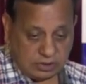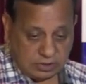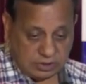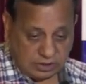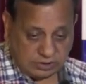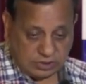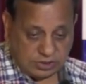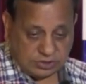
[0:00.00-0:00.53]

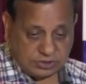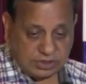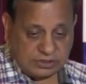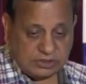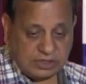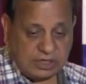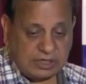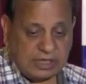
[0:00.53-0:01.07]
this
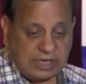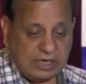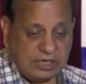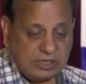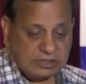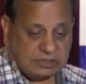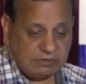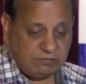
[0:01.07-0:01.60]
distension and
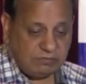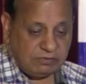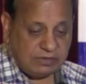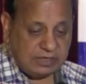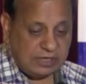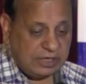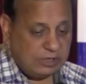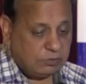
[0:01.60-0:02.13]
dilatation will
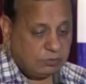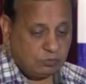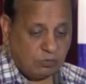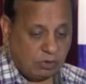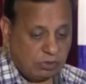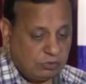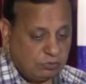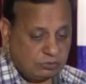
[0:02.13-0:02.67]
lead
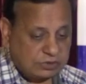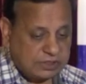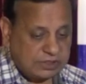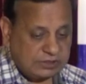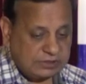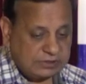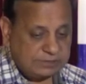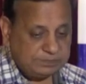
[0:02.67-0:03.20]
to all those
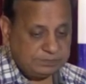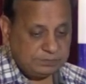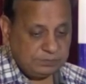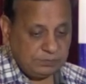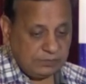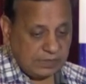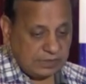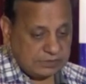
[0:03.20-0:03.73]
things:
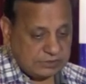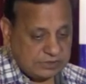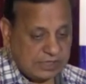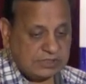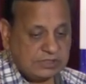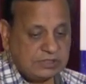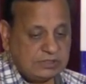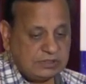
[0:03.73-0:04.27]

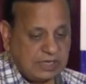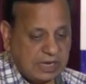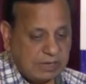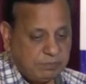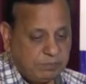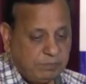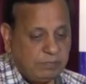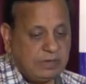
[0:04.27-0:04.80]
stasis,
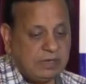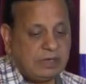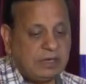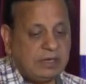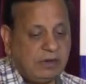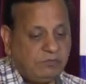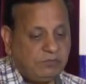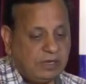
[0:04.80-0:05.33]

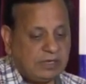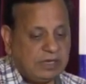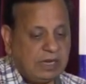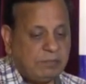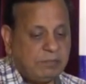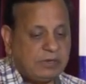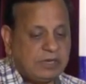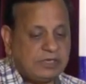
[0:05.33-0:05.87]
left
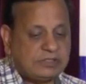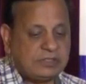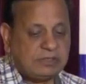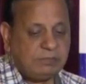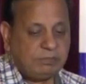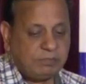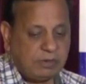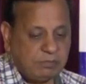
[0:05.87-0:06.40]
atrial
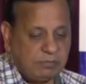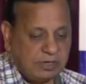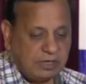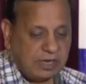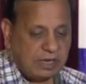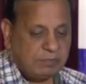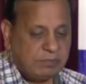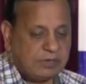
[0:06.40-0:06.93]
hypertension,
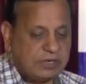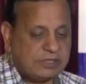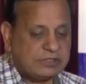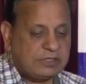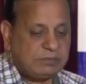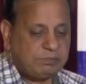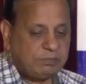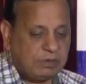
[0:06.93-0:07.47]

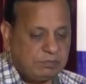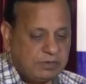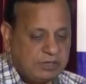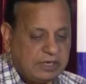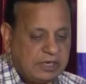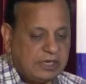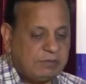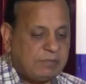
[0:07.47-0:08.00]

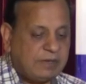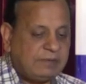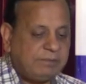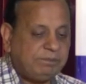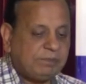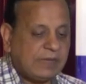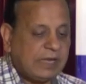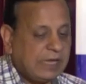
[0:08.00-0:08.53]
pulmonary edema,
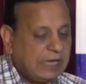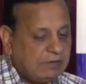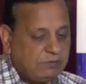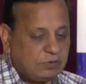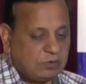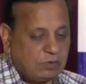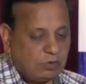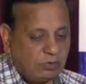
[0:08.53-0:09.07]

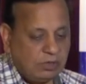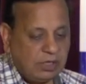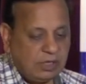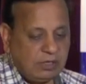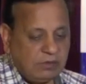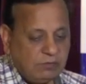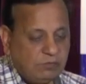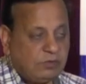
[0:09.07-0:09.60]
LV clot,
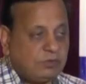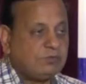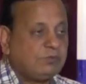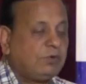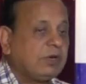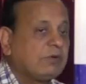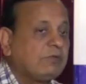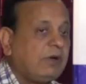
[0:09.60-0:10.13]
which
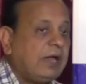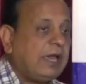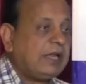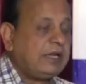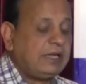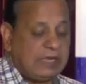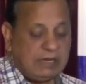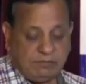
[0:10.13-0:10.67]
would
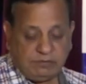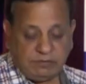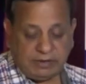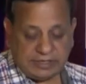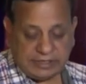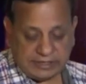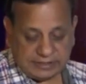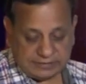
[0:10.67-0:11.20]
require an LV
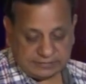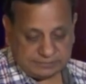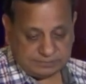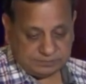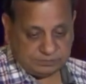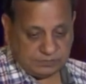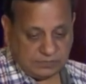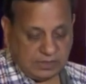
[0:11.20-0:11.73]
venting.
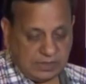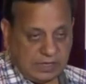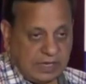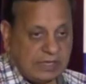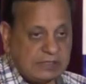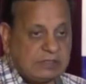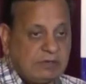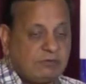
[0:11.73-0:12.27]

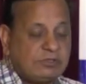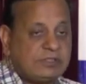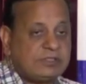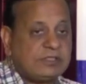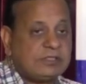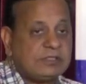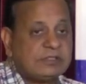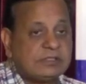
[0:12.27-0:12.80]
As I
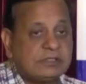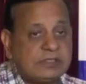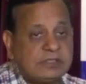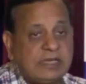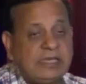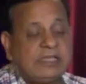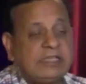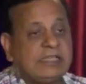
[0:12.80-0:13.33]
was
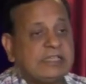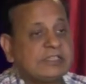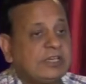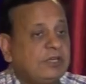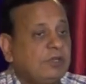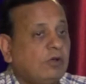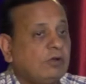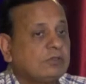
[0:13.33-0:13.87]
telling
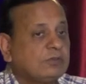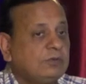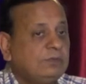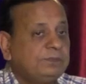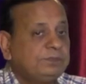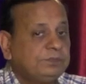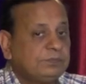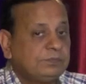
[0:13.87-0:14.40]
yesterday also,